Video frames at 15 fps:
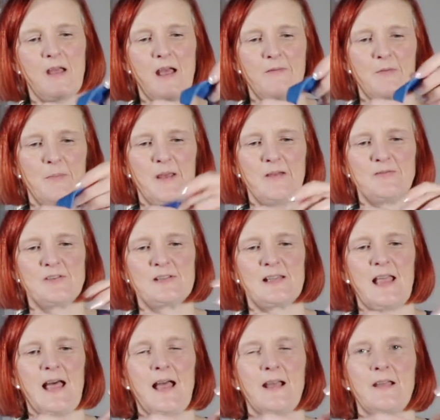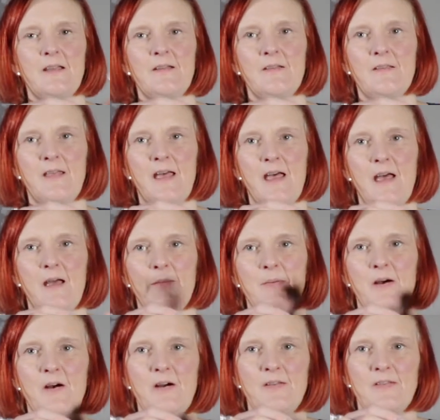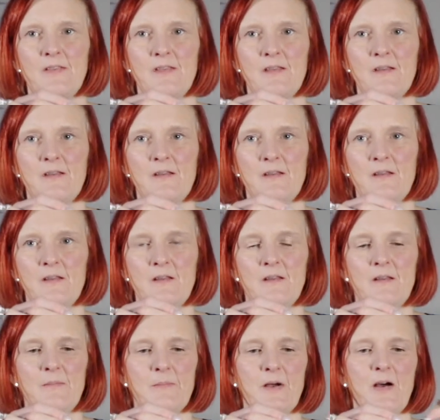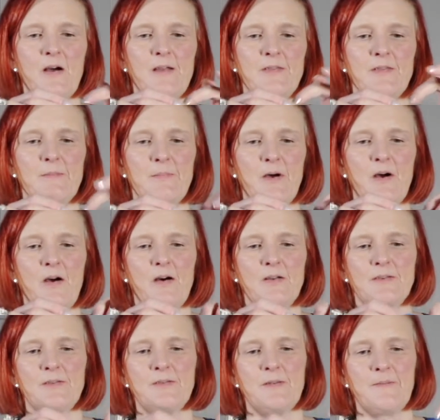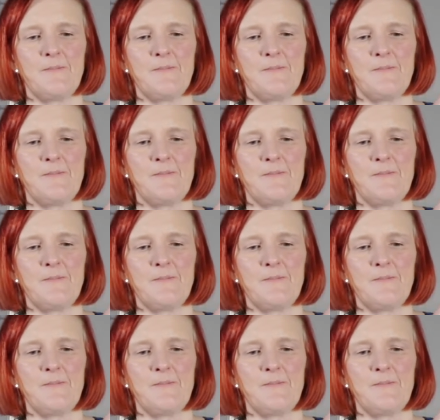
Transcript: a bit of slack there behind the bars.